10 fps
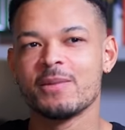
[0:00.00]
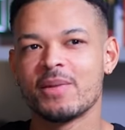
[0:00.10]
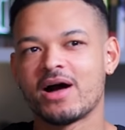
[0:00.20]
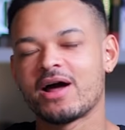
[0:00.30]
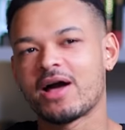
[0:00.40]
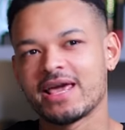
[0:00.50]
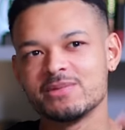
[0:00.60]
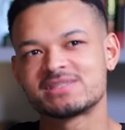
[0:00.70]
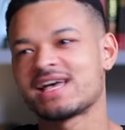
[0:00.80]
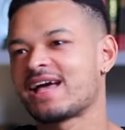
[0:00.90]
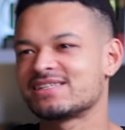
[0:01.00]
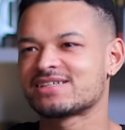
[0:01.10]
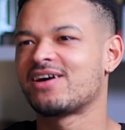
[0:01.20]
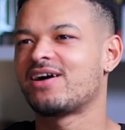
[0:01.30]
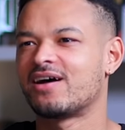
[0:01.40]
But I, he was sat in his
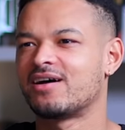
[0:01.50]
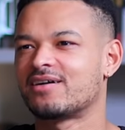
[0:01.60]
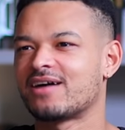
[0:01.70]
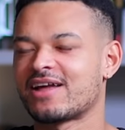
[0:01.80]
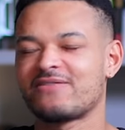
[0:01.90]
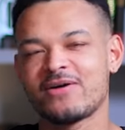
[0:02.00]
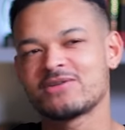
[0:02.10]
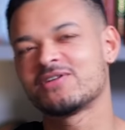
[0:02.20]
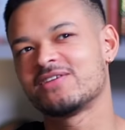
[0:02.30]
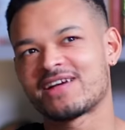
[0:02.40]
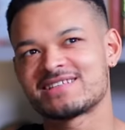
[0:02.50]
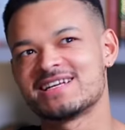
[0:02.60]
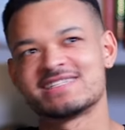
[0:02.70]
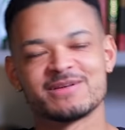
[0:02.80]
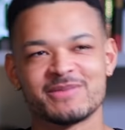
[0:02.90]
car and I found it really
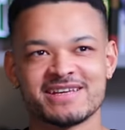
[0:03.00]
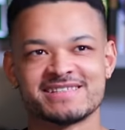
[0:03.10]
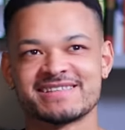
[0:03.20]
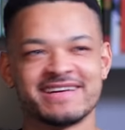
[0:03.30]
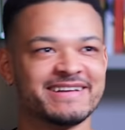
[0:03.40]
fascinating because